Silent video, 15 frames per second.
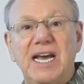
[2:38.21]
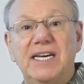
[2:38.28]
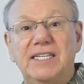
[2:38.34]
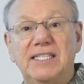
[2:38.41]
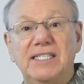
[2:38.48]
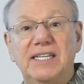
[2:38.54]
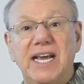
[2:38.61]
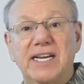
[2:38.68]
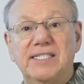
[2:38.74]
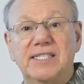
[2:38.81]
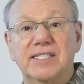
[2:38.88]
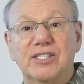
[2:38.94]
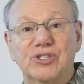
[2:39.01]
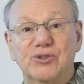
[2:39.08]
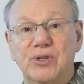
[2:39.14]
and
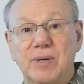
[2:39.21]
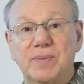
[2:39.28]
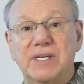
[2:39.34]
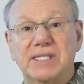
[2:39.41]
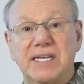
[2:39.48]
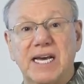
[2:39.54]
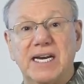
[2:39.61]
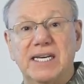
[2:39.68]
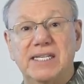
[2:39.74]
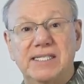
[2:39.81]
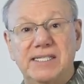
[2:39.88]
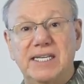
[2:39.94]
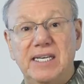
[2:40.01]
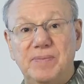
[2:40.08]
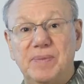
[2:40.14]
indicates that the treatment is
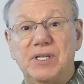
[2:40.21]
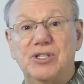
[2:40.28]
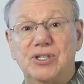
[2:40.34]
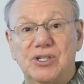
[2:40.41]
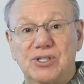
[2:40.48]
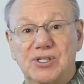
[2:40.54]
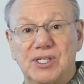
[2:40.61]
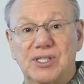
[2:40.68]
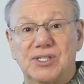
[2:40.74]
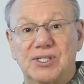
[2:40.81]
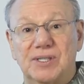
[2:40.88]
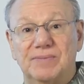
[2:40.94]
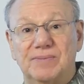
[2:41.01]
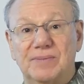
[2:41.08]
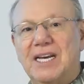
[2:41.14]
getting deep into your
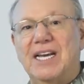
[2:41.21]
system.